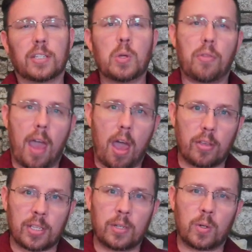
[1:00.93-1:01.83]

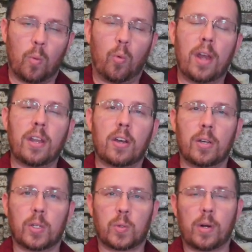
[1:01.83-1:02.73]

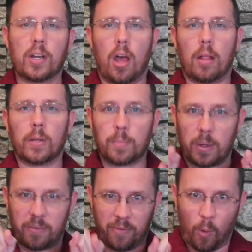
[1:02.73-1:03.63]
$2,120,
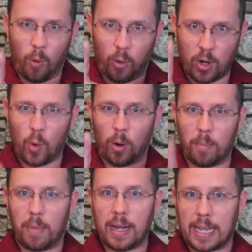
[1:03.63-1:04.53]
but for your
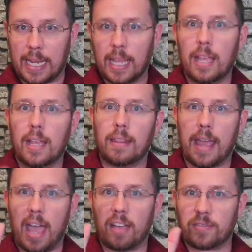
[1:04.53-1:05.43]
money, they
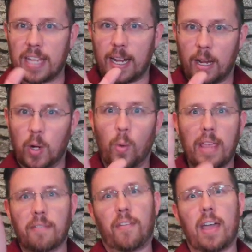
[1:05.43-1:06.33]
have taken
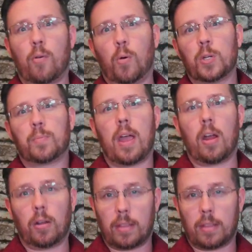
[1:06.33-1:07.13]
away 5 horsepower.